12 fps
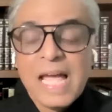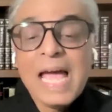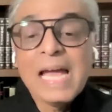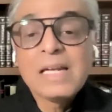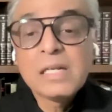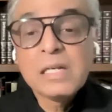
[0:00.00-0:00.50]

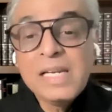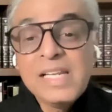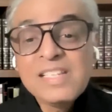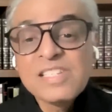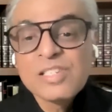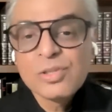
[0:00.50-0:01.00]
at
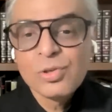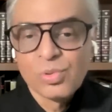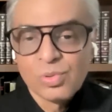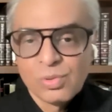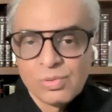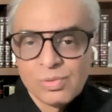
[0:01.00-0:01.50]
least
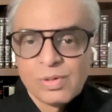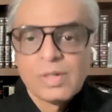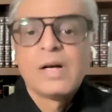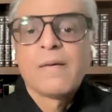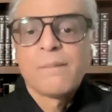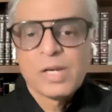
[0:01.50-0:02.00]
two.
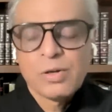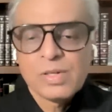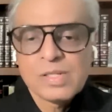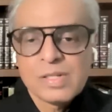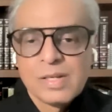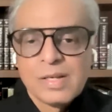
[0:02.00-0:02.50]
Because